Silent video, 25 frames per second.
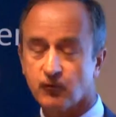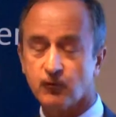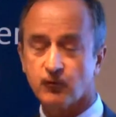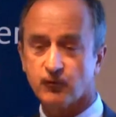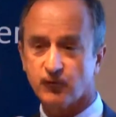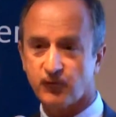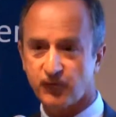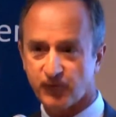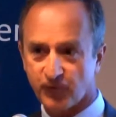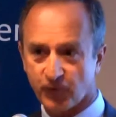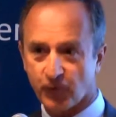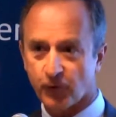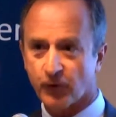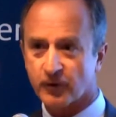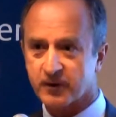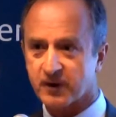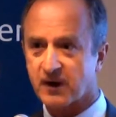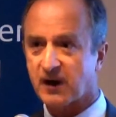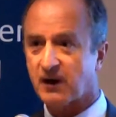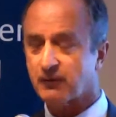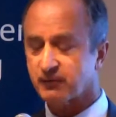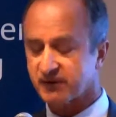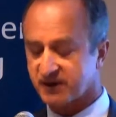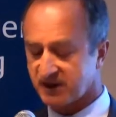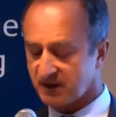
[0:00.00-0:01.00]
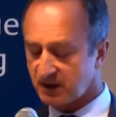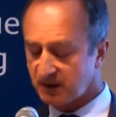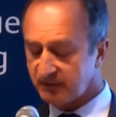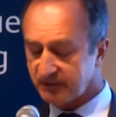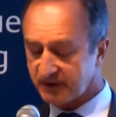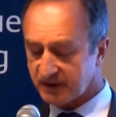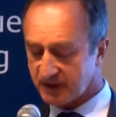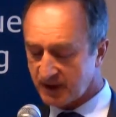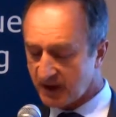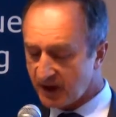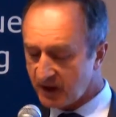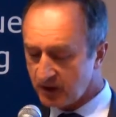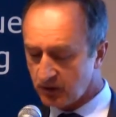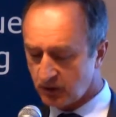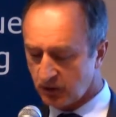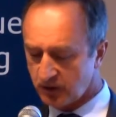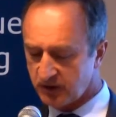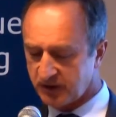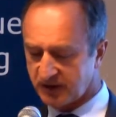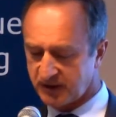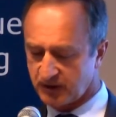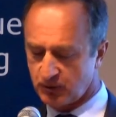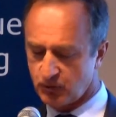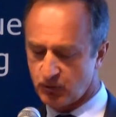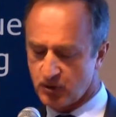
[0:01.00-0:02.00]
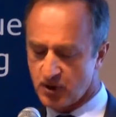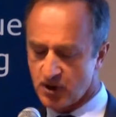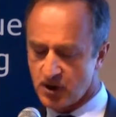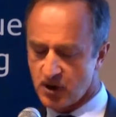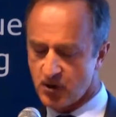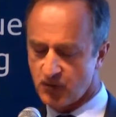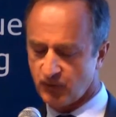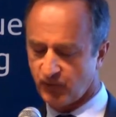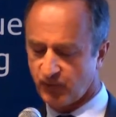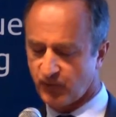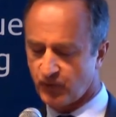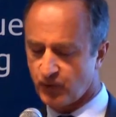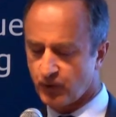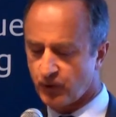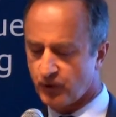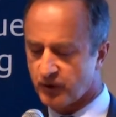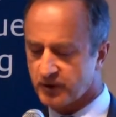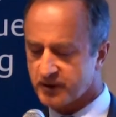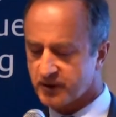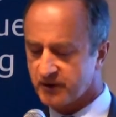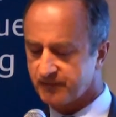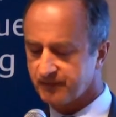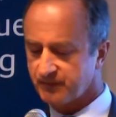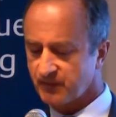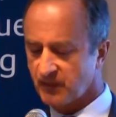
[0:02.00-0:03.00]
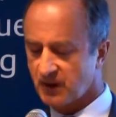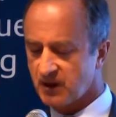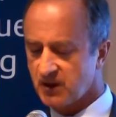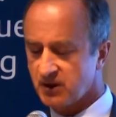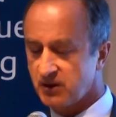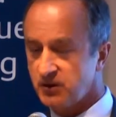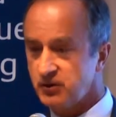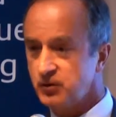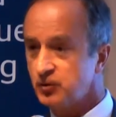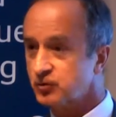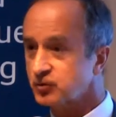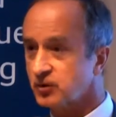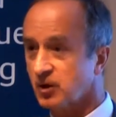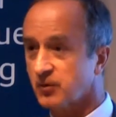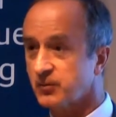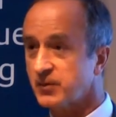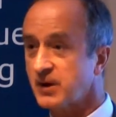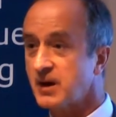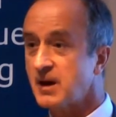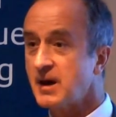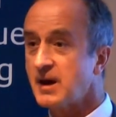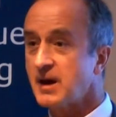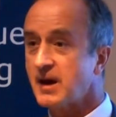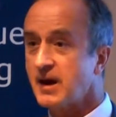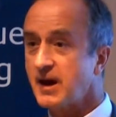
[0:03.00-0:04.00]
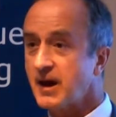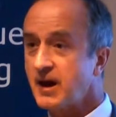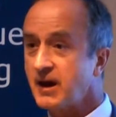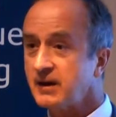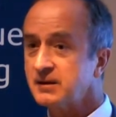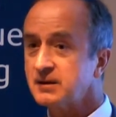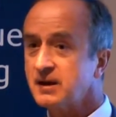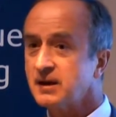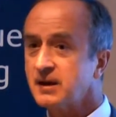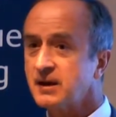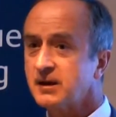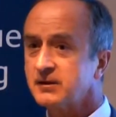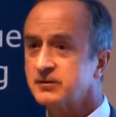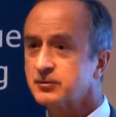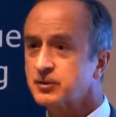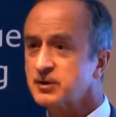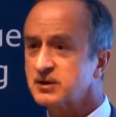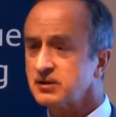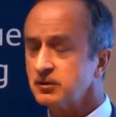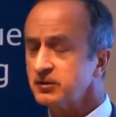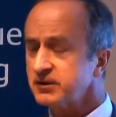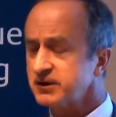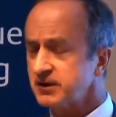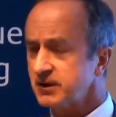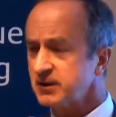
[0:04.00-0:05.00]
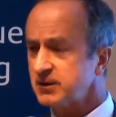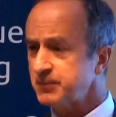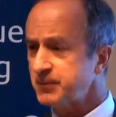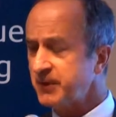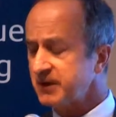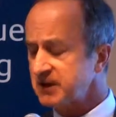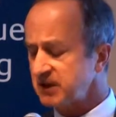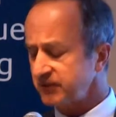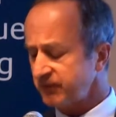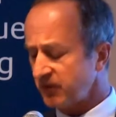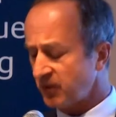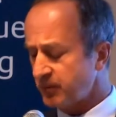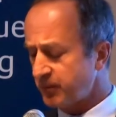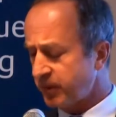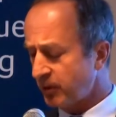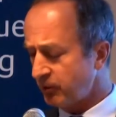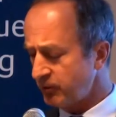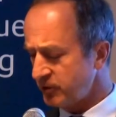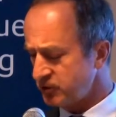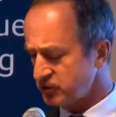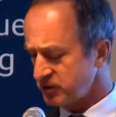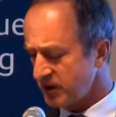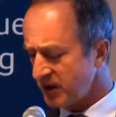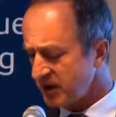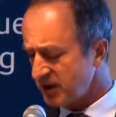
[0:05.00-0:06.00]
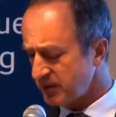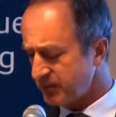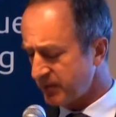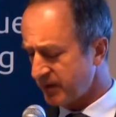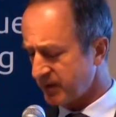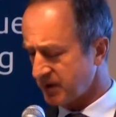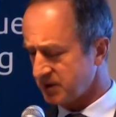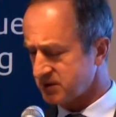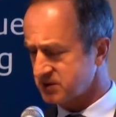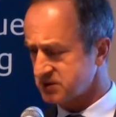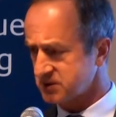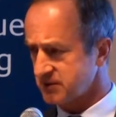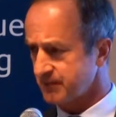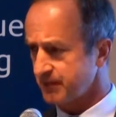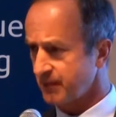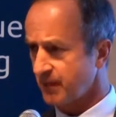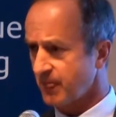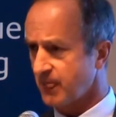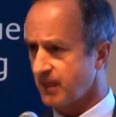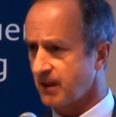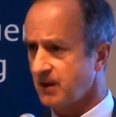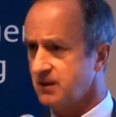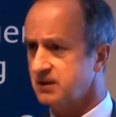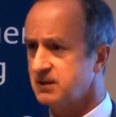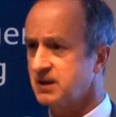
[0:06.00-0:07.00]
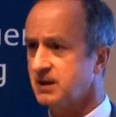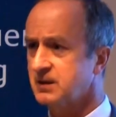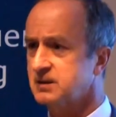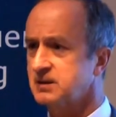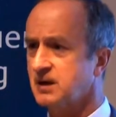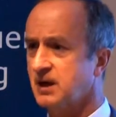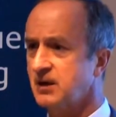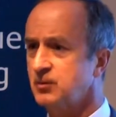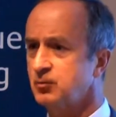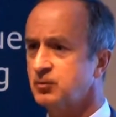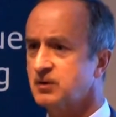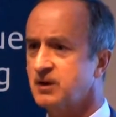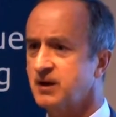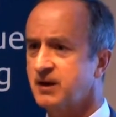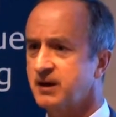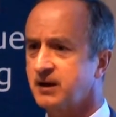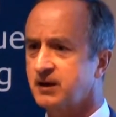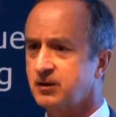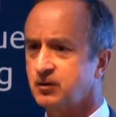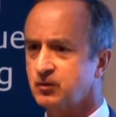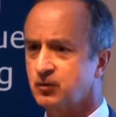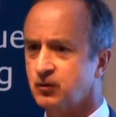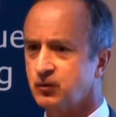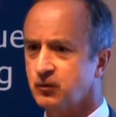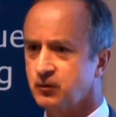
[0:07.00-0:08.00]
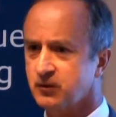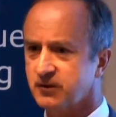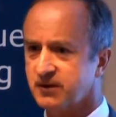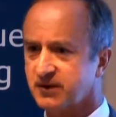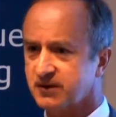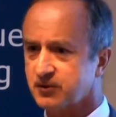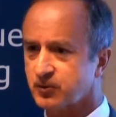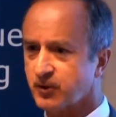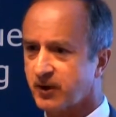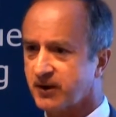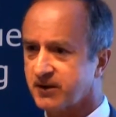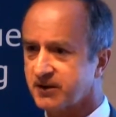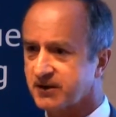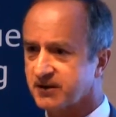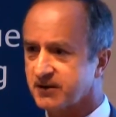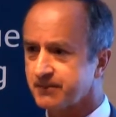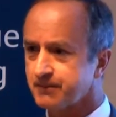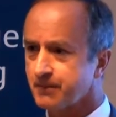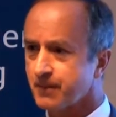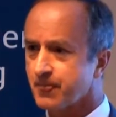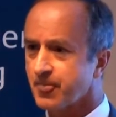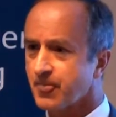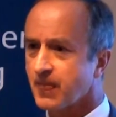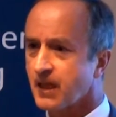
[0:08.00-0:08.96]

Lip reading: for ourselves and also for Europe. And there is also a specific Polish aspect that I would like to stress.